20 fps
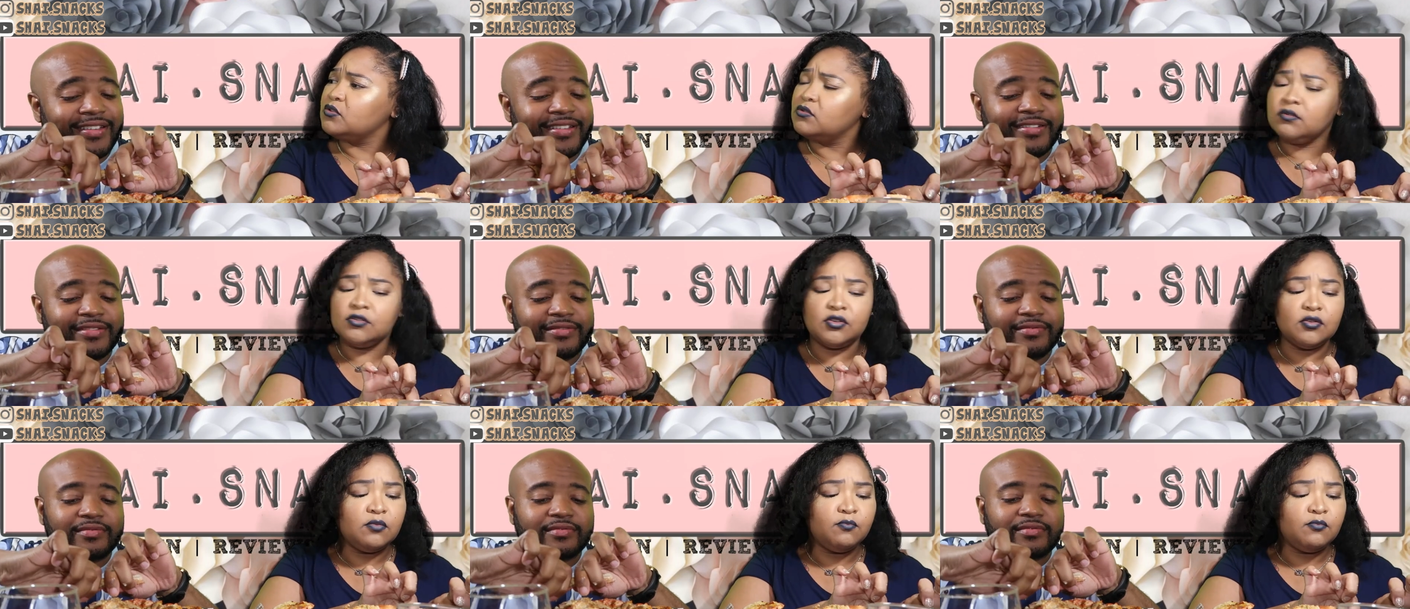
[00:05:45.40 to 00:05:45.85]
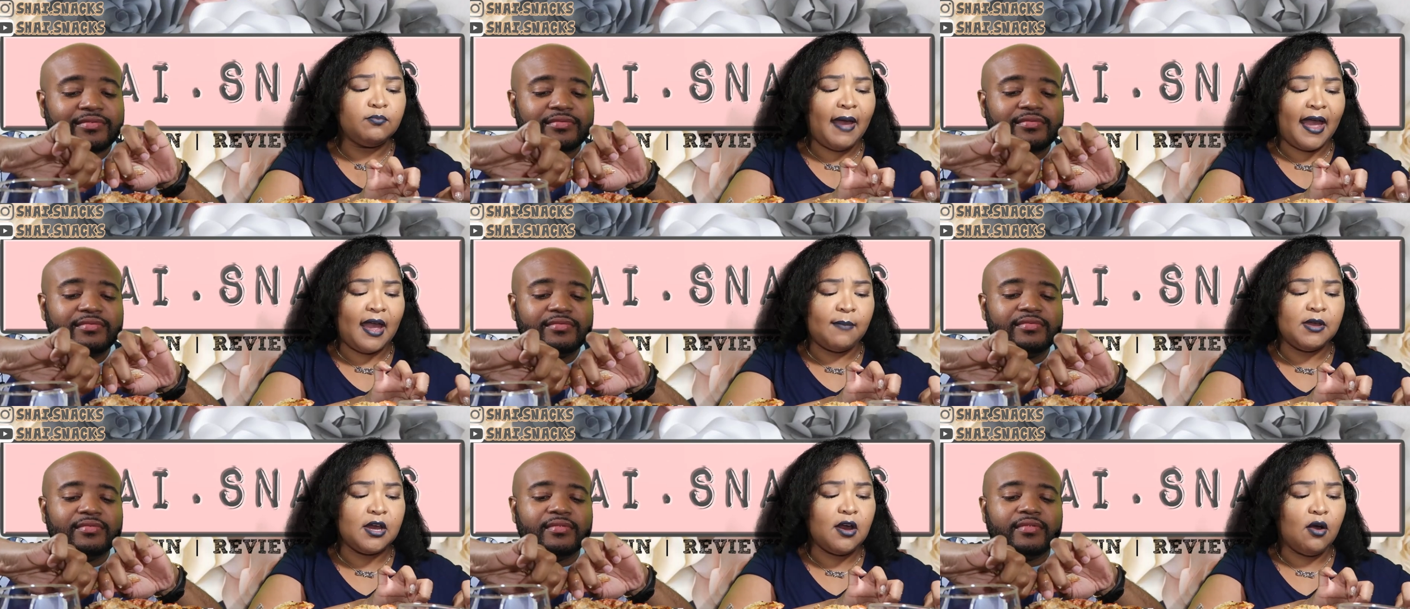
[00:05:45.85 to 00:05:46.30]
Speaker 1: You you
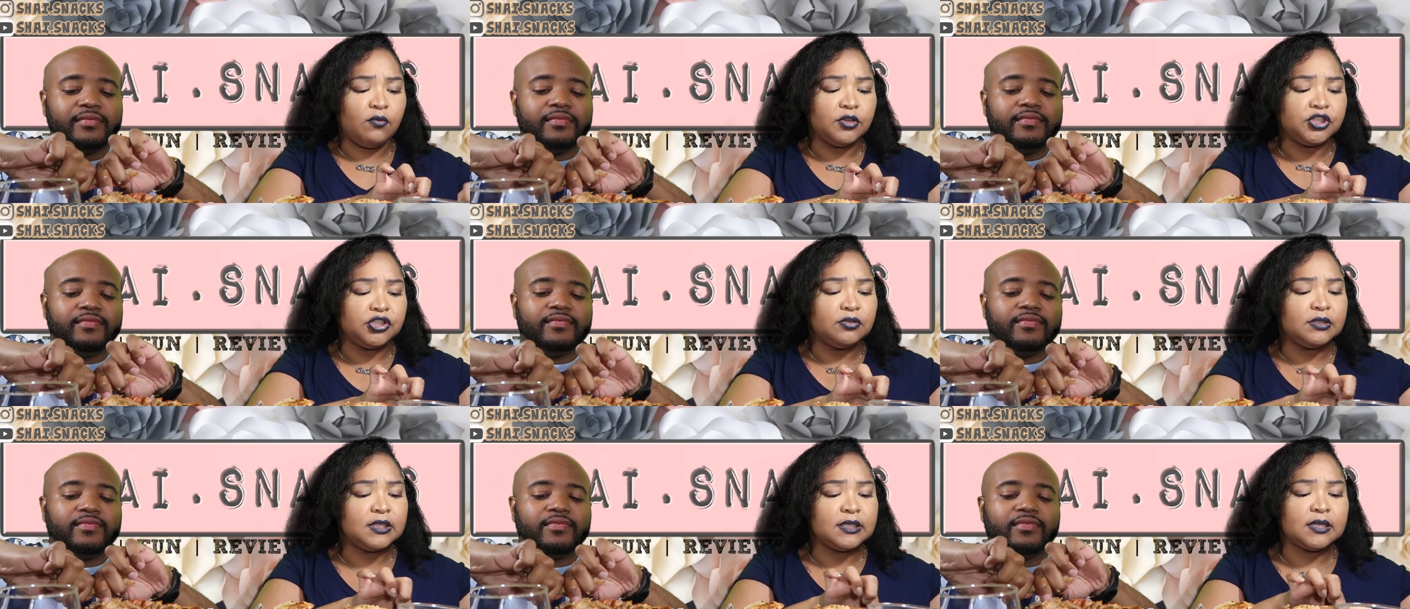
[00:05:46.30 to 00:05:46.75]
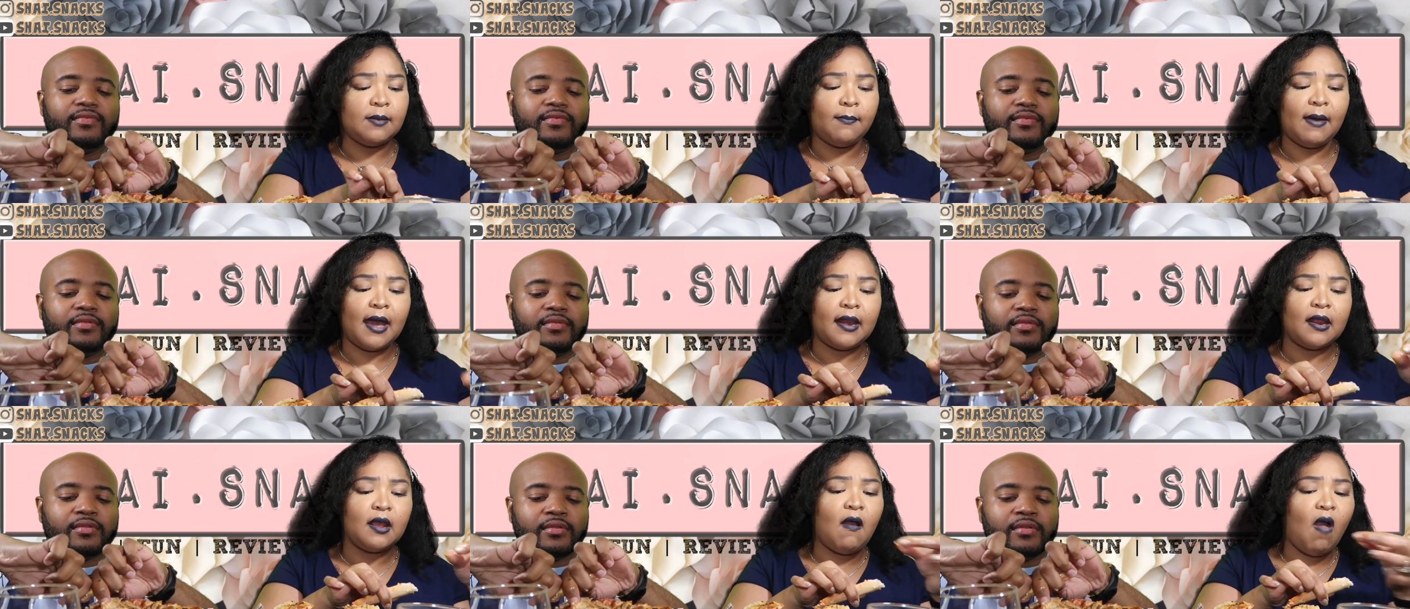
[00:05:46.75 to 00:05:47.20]
made me go with you to
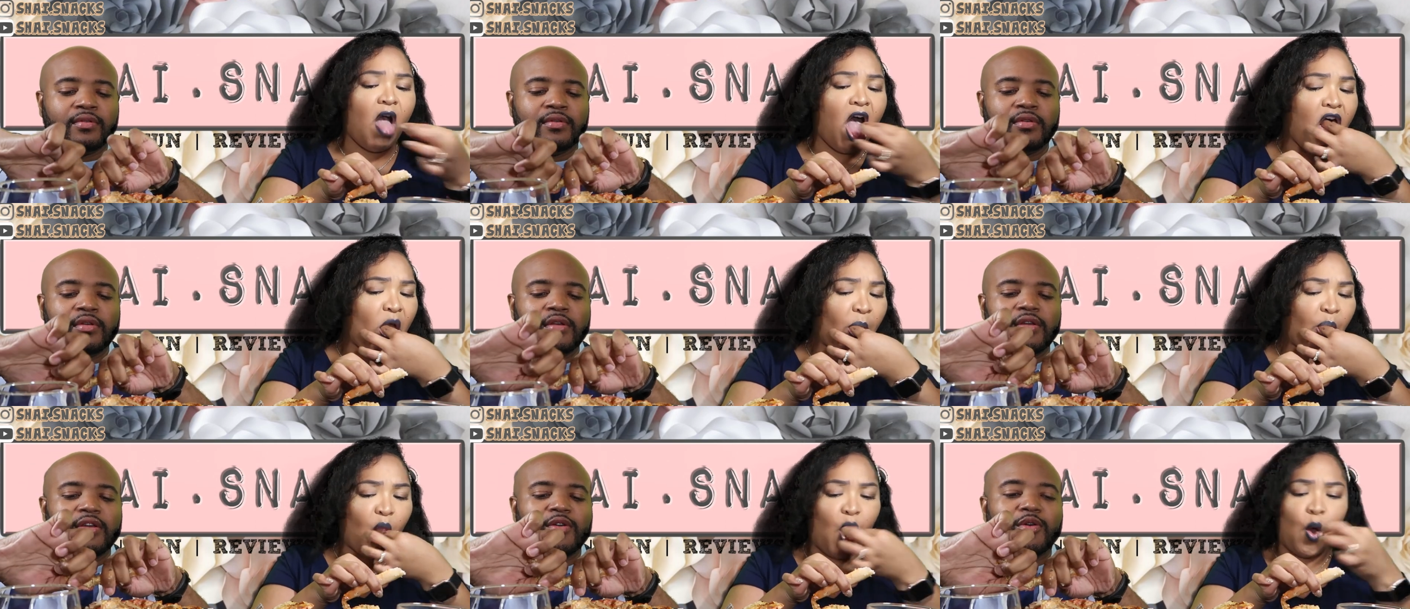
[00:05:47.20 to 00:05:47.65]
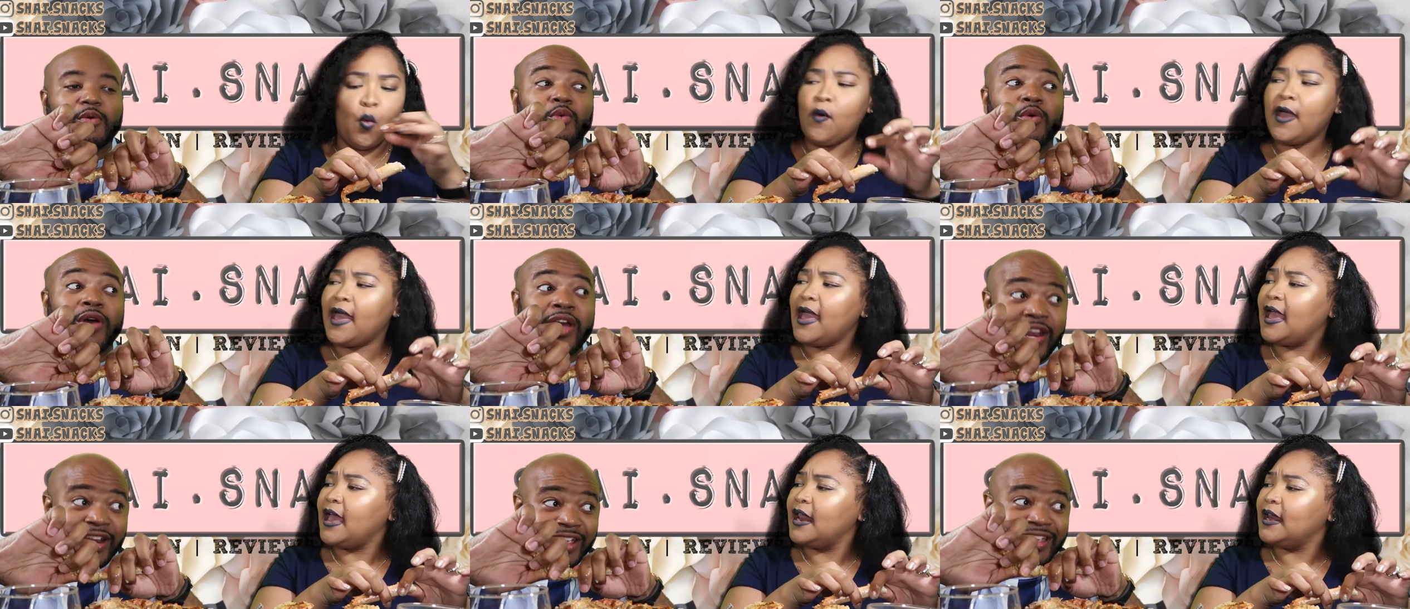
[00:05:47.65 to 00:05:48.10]
somebody um a
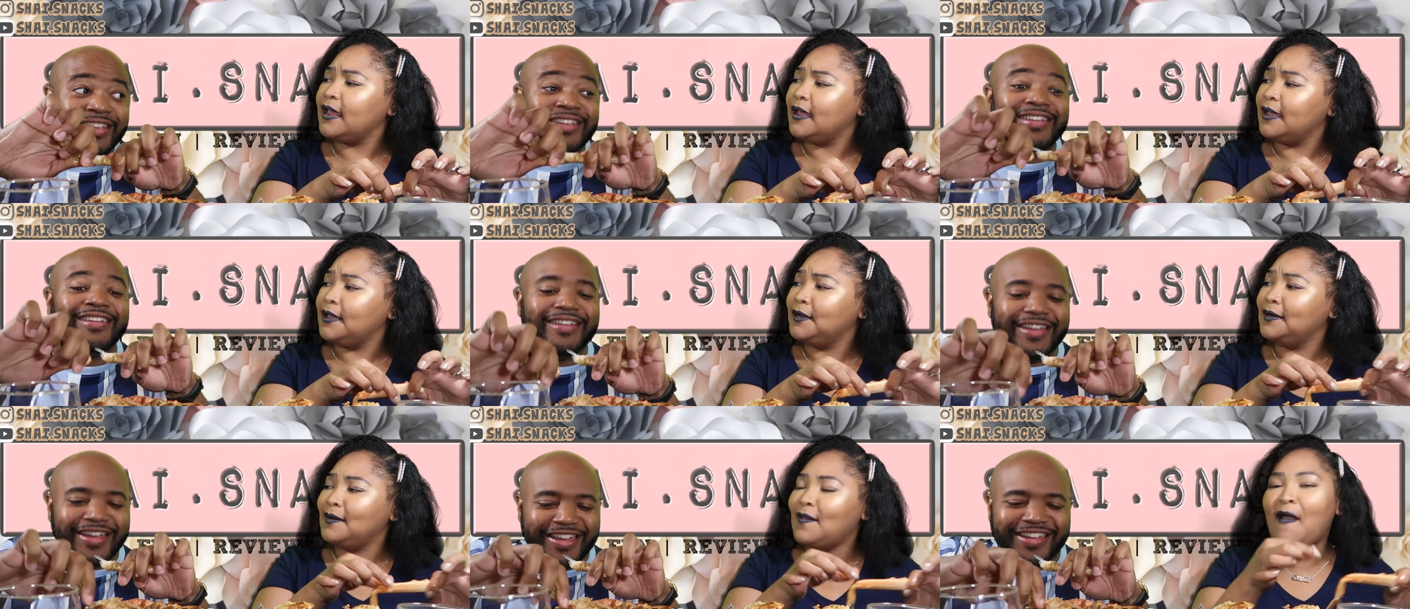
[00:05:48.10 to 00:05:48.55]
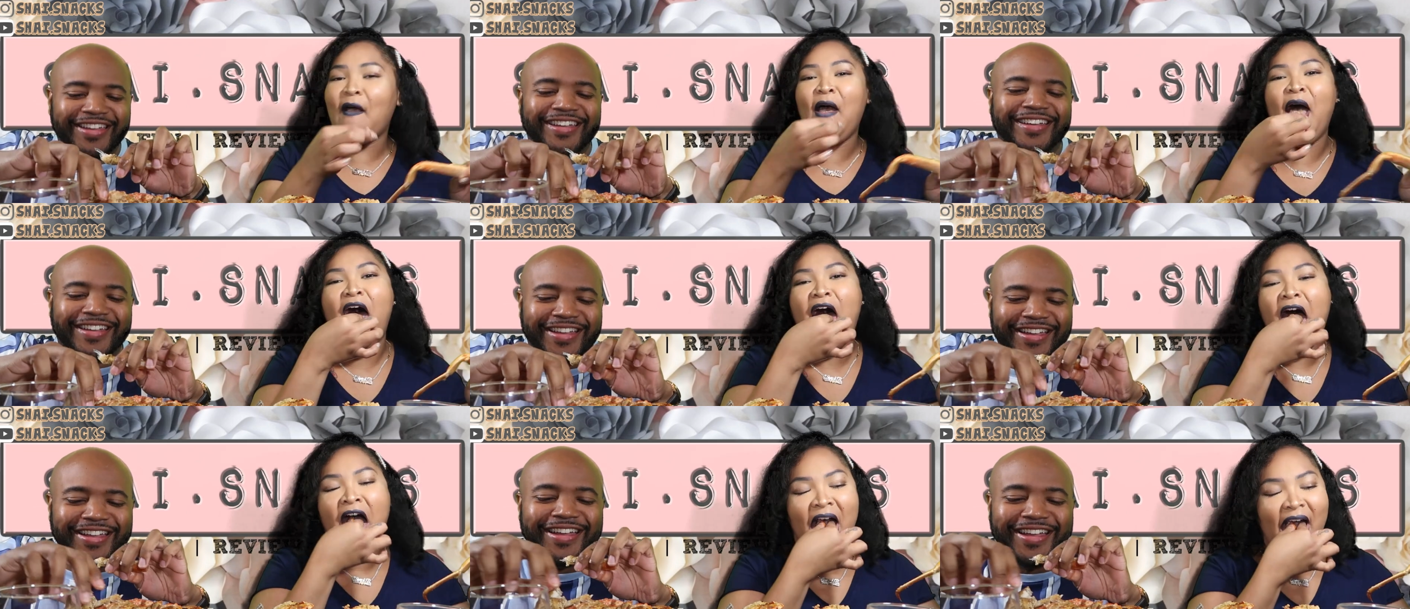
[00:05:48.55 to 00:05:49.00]
wedding.
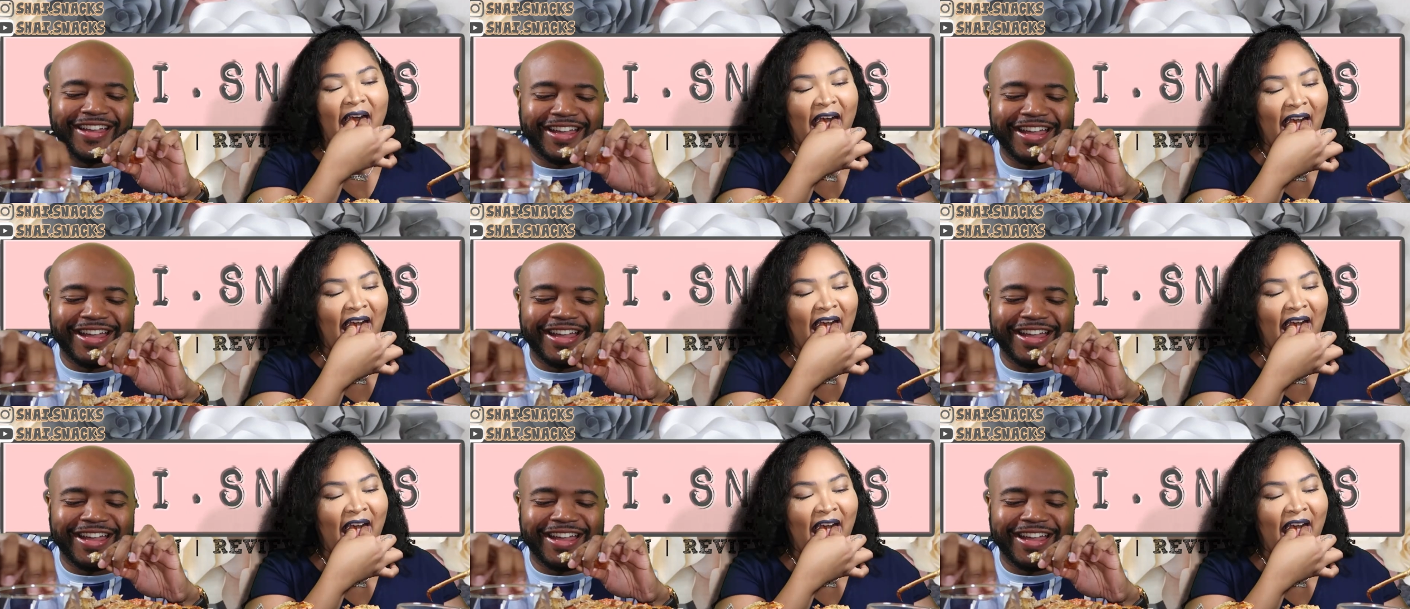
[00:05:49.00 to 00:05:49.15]
wedding.